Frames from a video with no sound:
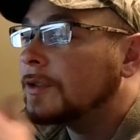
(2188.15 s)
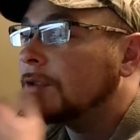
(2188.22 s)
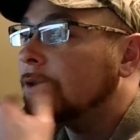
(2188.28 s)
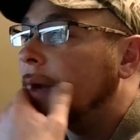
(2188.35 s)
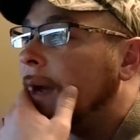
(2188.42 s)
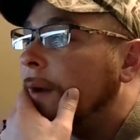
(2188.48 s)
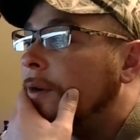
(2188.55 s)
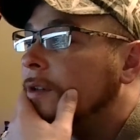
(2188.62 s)
2
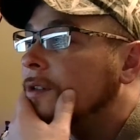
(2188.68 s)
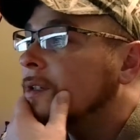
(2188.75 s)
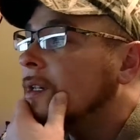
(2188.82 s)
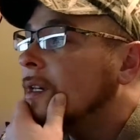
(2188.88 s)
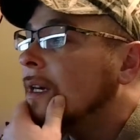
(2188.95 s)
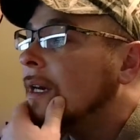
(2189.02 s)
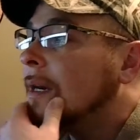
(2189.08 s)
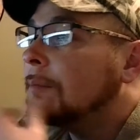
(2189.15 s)
hours.
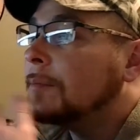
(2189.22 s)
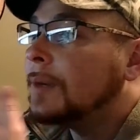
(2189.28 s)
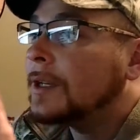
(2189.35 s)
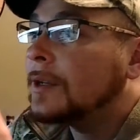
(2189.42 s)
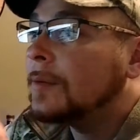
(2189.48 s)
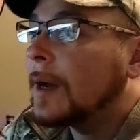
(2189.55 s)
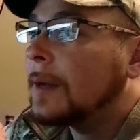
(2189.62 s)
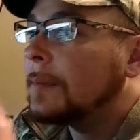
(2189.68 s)
But
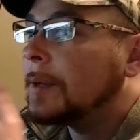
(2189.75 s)
you might be